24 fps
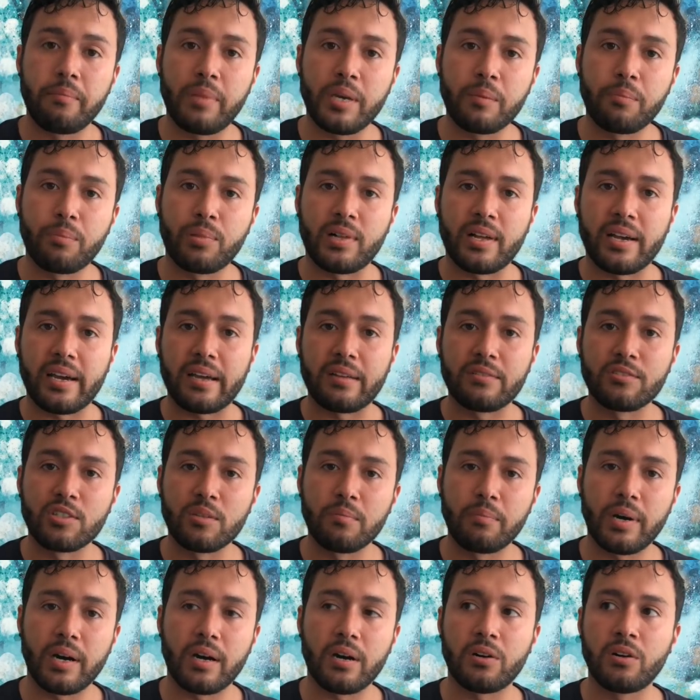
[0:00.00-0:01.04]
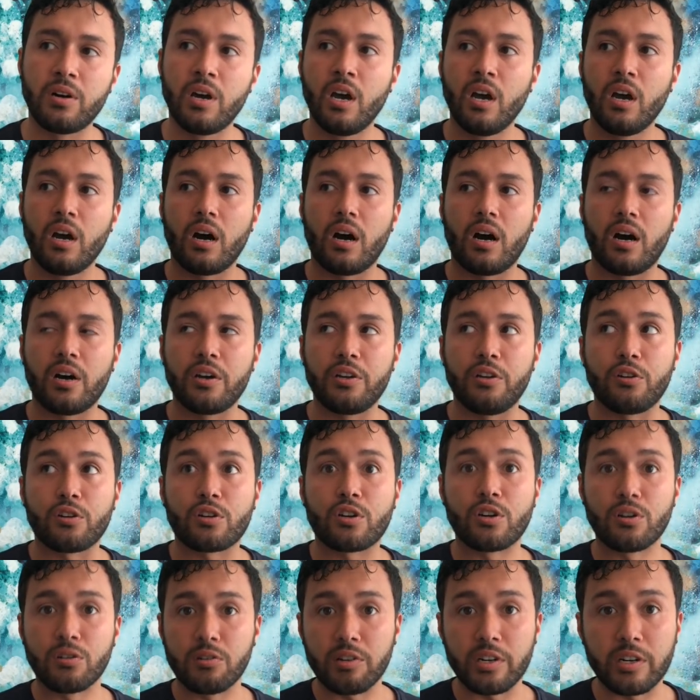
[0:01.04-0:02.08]
big plans about Uh, your
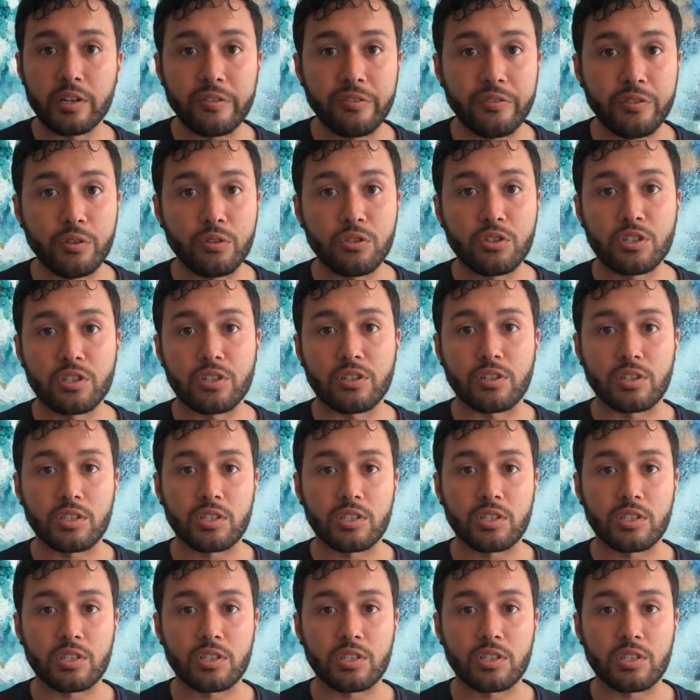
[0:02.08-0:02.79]
career future.